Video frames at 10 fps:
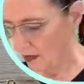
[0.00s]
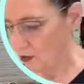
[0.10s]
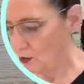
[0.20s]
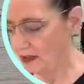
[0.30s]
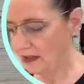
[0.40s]

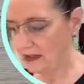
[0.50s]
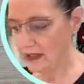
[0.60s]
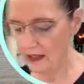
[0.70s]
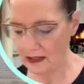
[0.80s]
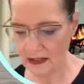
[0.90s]
quickly?
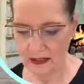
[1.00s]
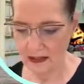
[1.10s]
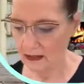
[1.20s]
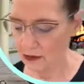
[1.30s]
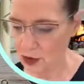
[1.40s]

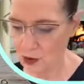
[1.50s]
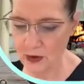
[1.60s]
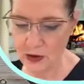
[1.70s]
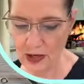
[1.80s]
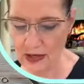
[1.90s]
Or should we
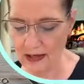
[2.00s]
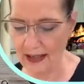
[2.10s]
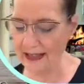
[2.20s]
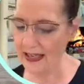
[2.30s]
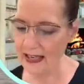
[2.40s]
try? I
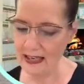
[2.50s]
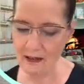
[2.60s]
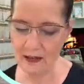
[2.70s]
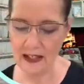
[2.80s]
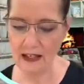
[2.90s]
don't
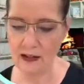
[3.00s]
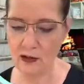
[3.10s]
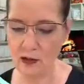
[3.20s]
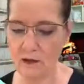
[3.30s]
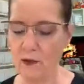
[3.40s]
think I can do
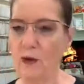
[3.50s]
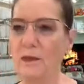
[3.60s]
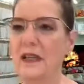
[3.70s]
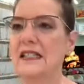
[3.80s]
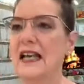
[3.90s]
it with a fork
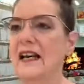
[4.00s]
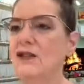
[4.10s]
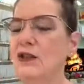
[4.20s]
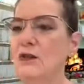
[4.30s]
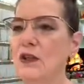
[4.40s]
because
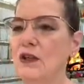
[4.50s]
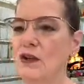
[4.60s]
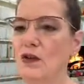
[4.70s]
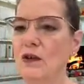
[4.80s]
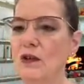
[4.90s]
actually when I
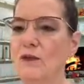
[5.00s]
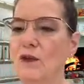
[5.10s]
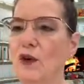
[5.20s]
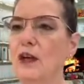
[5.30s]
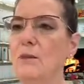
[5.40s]
do it with a
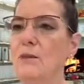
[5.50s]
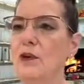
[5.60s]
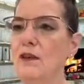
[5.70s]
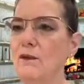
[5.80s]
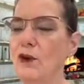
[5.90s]
fork, I put
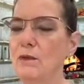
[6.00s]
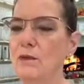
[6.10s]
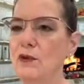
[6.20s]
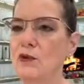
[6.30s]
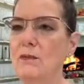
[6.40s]
the fork
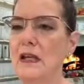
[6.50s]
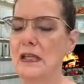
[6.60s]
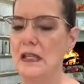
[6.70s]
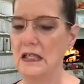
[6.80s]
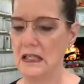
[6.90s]
between my
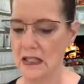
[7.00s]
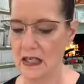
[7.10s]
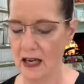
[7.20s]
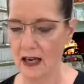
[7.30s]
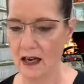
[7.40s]
knees.
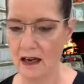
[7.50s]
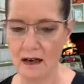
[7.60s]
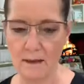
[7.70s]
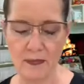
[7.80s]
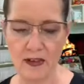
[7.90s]

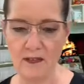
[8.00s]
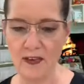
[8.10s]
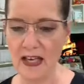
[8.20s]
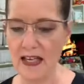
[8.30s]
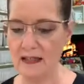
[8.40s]
If I
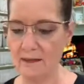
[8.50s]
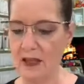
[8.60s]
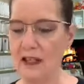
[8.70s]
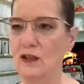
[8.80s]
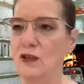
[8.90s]
had some
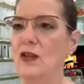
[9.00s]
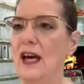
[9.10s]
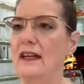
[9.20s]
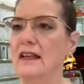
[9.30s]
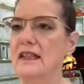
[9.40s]
kind of
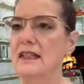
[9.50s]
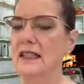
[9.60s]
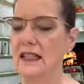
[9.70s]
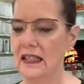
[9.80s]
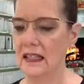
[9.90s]
doodad to
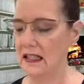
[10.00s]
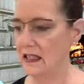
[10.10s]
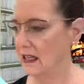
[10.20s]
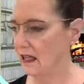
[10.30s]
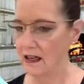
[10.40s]
stick it in,
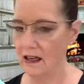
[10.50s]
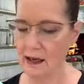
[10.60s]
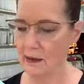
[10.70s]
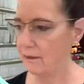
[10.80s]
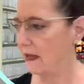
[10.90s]

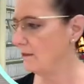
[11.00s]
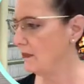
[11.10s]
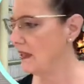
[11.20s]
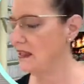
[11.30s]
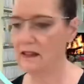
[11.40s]

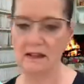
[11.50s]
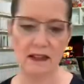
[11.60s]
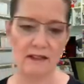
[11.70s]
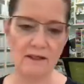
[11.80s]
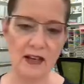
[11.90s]
maybe
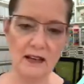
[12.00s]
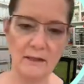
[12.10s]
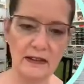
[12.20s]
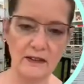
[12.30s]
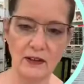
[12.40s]
I've got
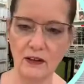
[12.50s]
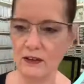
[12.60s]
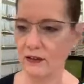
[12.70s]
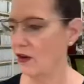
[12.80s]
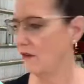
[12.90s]
my
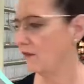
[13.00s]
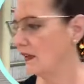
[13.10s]
daughter's coffee